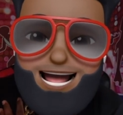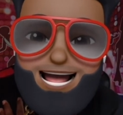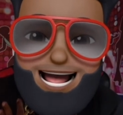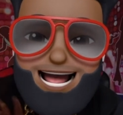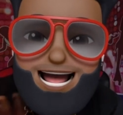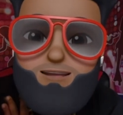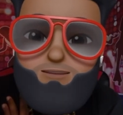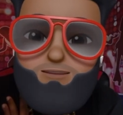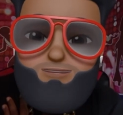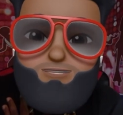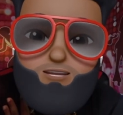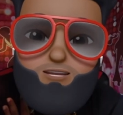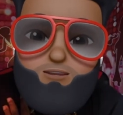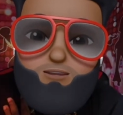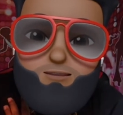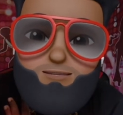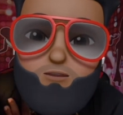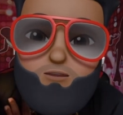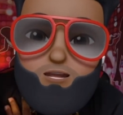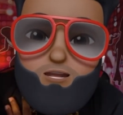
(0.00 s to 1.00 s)
I was
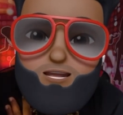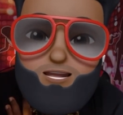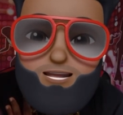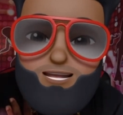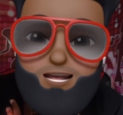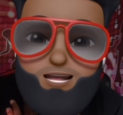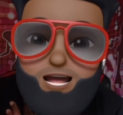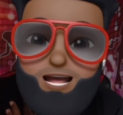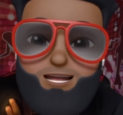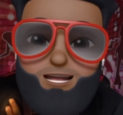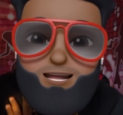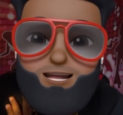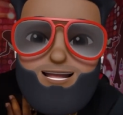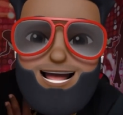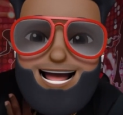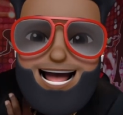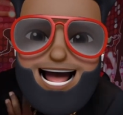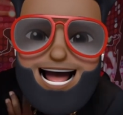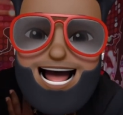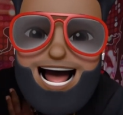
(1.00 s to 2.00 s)
disappointed, nigga. Nigga,
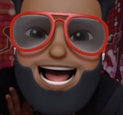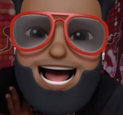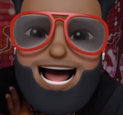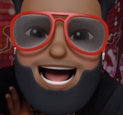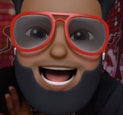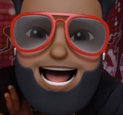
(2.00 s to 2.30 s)
I,